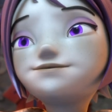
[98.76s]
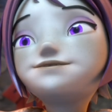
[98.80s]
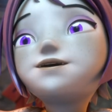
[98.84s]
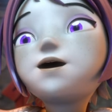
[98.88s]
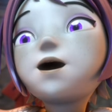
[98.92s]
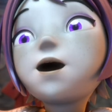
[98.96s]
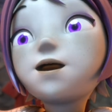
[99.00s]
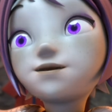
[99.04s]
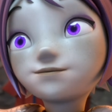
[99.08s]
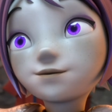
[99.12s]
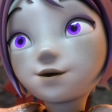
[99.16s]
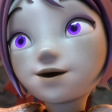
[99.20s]

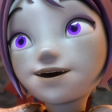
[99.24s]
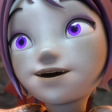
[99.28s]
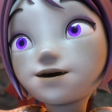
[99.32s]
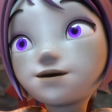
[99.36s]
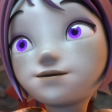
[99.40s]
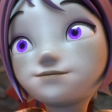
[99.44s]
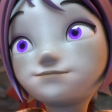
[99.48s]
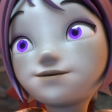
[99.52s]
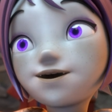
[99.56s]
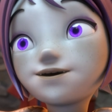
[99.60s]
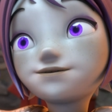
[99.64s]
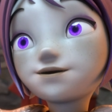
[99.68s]
Soon,
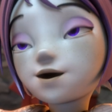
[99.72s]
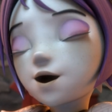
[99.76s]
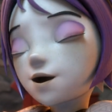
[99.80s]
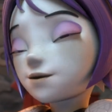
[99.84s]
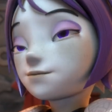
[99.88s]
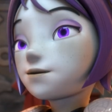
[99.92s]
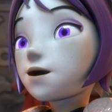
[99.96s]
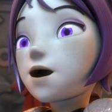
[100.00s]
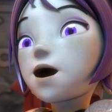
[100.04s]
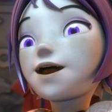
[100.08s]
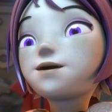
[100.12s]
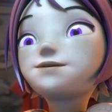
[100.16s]
we'll have
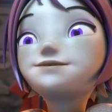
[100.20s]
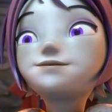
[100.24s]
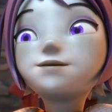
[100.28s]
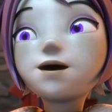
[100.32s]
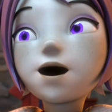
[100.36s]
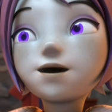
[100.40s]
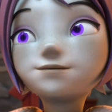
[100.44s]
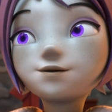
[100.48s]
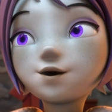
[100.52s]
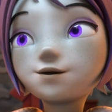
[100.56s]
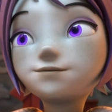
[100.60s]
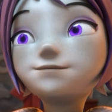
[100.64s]
restored the
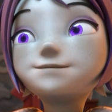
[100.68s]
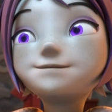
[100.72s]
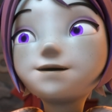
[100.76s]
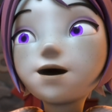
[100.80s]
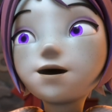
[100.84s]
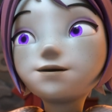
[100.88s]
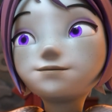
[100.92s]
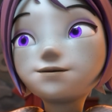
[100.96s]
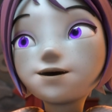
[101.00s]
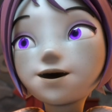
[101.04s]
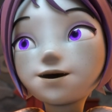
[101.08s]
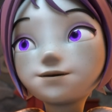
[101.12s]
Elestar
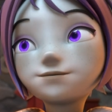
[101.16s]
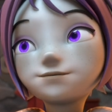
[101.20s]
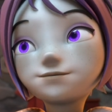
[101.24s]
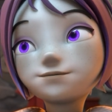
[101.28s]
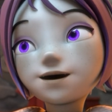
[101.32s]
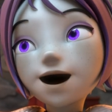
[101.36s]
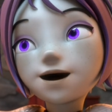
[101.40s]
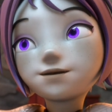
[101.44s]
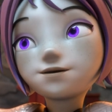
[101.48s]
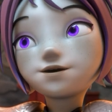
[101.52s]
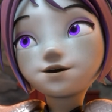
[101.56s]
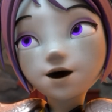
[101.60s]

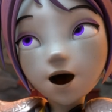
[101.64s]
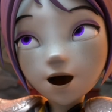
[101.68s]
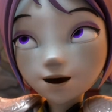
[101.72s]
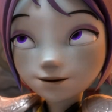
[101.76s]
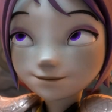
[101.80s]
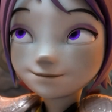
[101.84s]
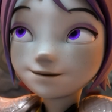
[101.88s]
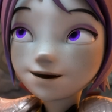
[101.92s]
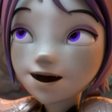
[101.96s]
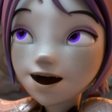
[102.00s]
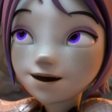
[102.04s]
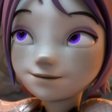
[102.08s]
completely and
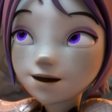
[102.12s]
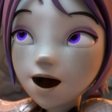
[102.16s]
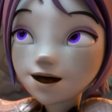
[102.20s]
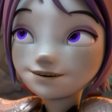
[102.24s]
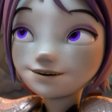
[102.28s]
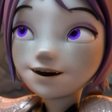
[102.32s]
Gorm will be